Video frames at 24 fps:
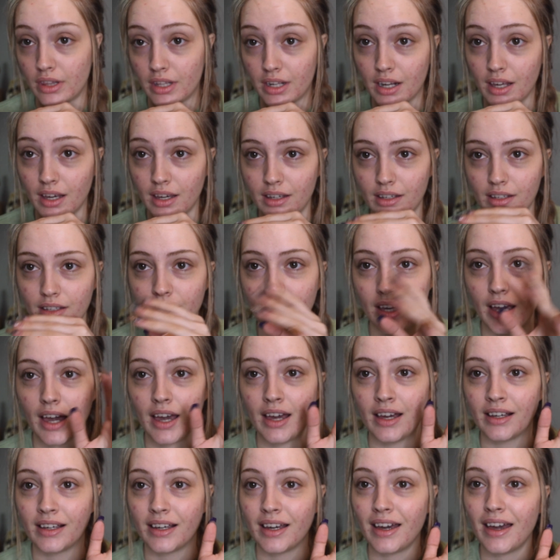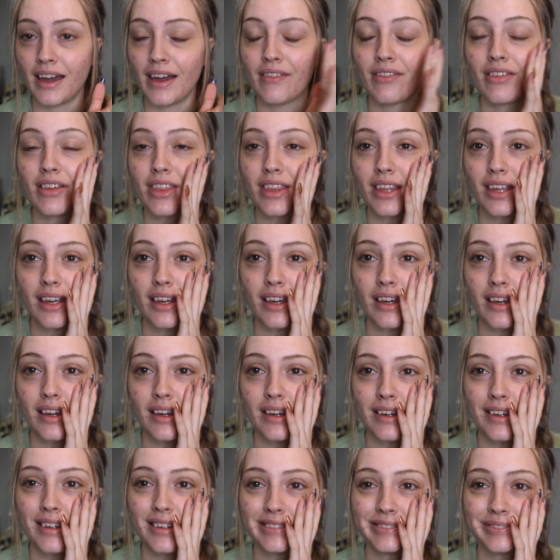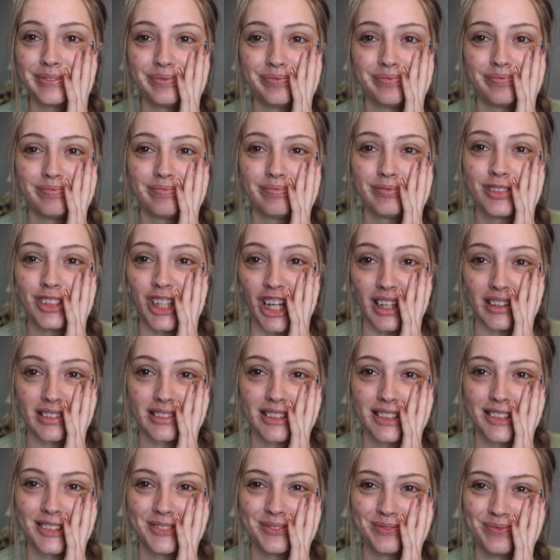the day and get everything checked.